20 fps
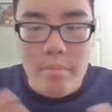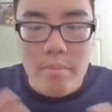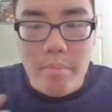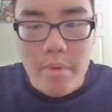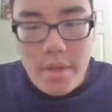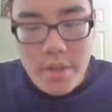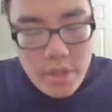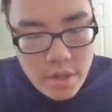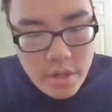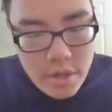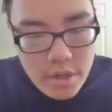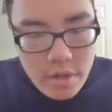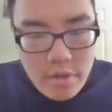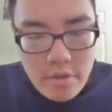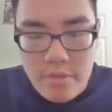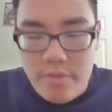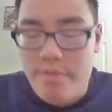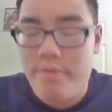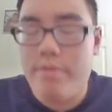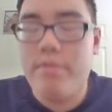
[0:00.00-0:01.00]
But,
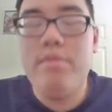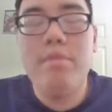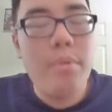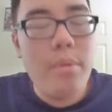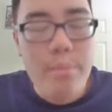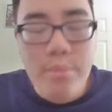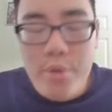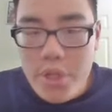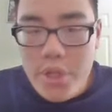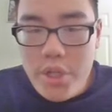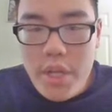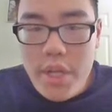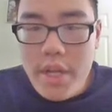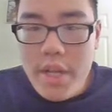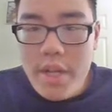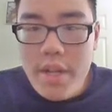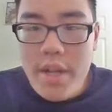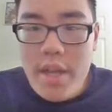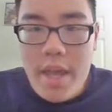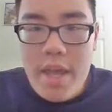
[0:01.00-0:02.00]
super
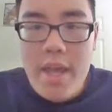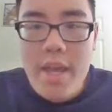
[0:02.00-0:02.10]
appreciated,